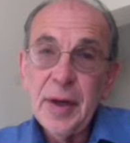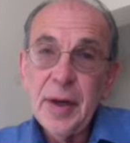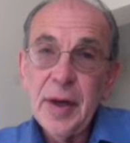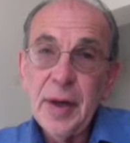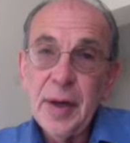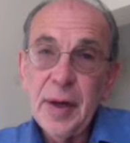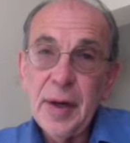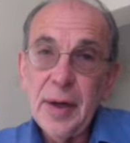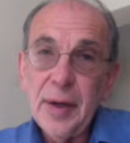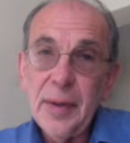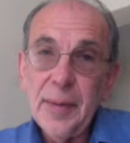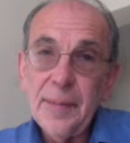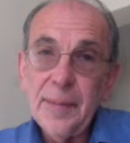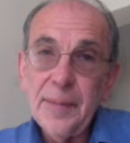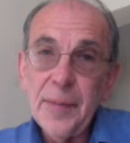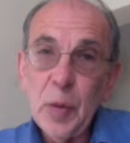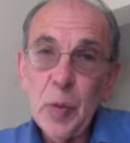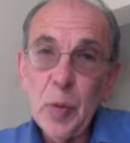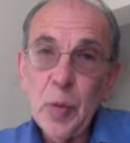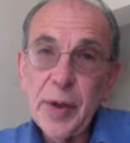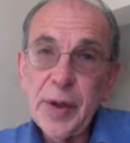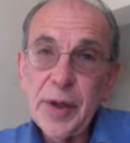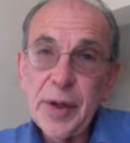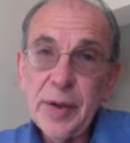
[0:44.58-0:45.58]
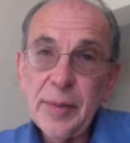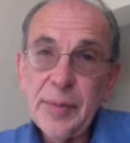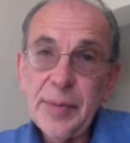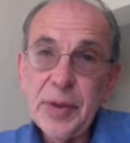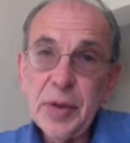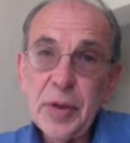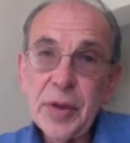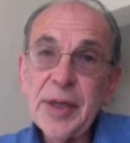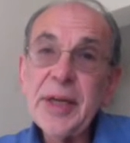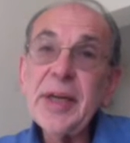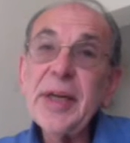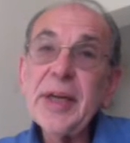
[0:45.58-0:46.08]
We're going to be
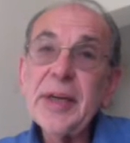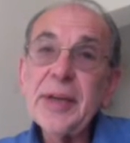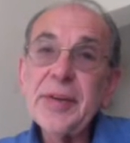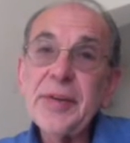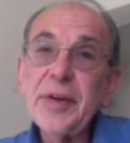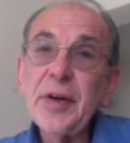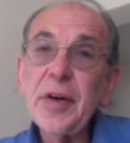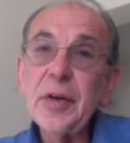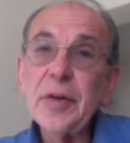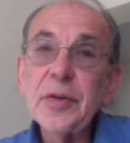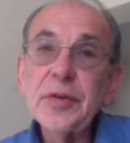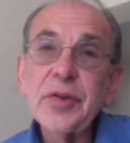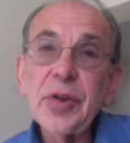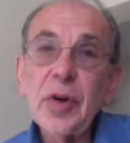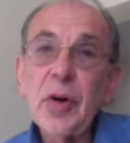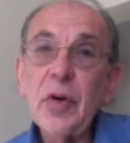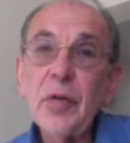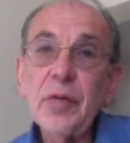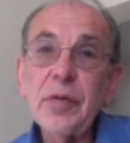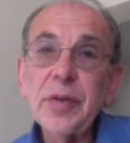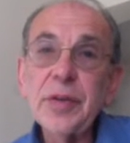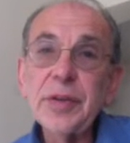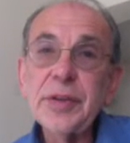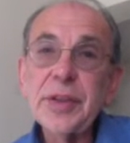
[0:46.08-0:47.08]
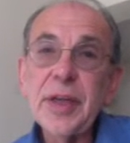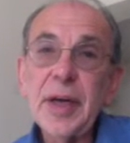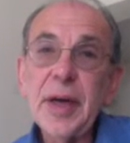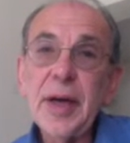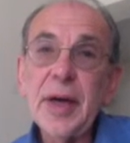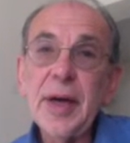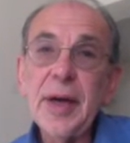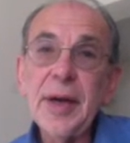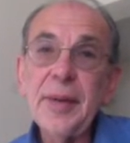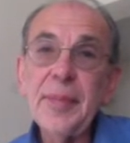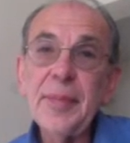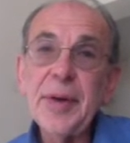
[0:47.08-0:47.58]
looking at those over
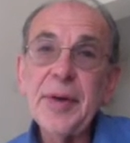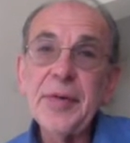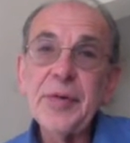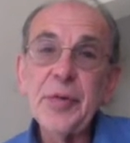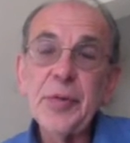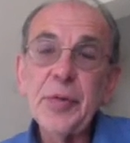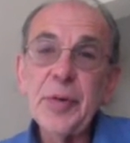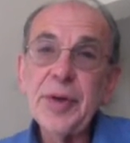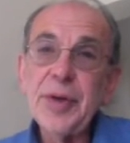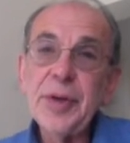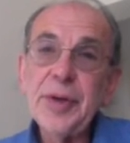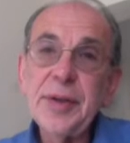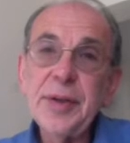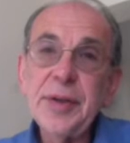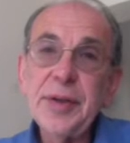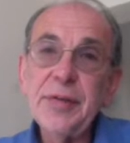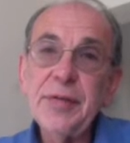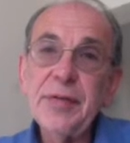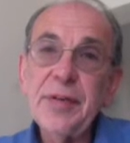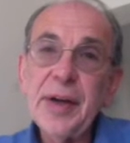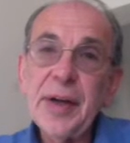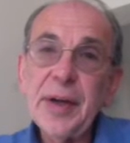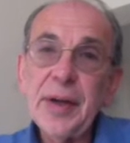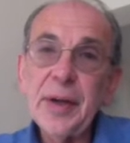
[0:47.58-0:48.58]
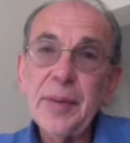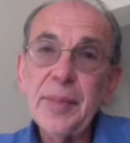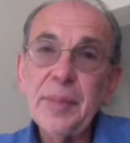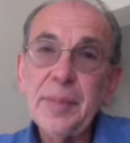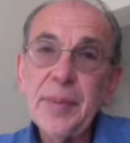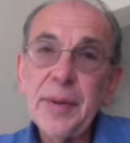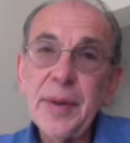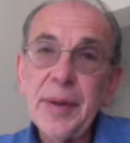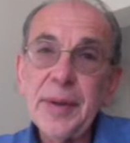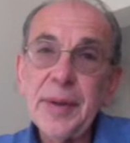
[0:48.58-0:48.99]
time as we develop,